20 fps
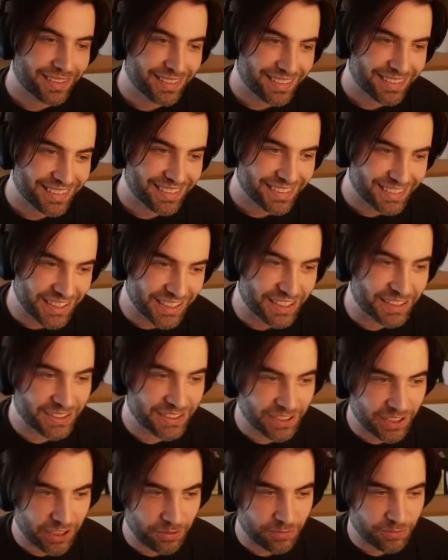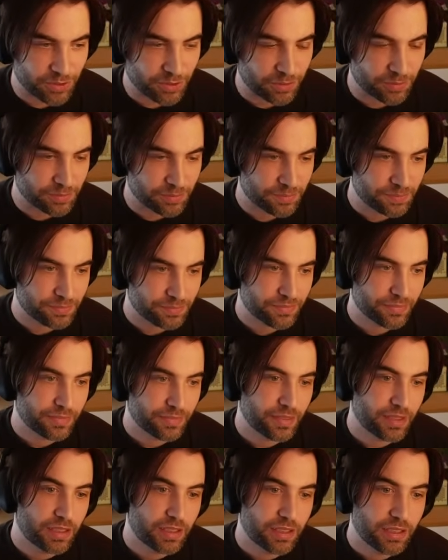change came from.
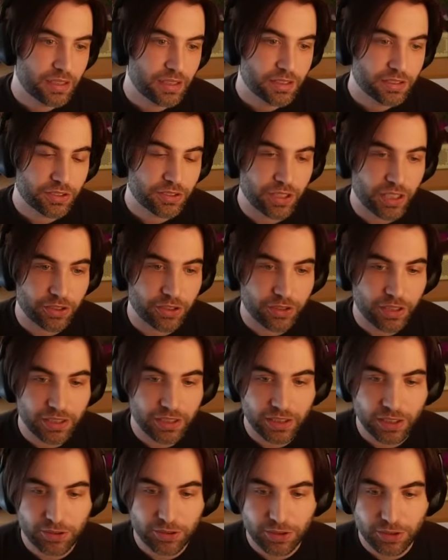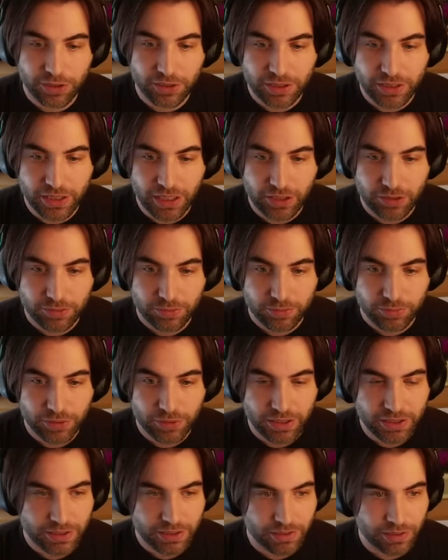So yeah, you can download it now.
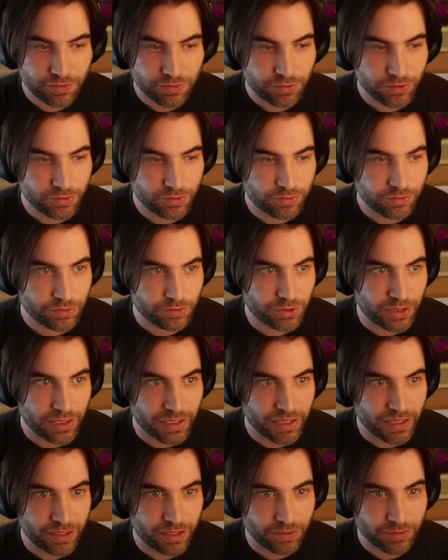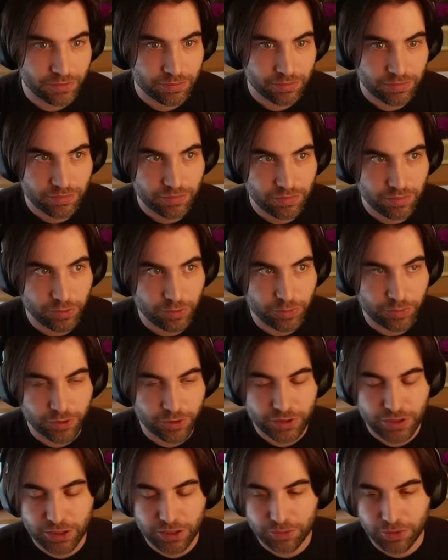Please, if you try it out,
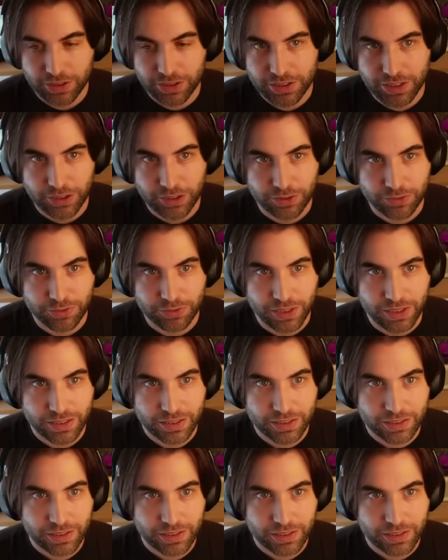report any bugs that you find.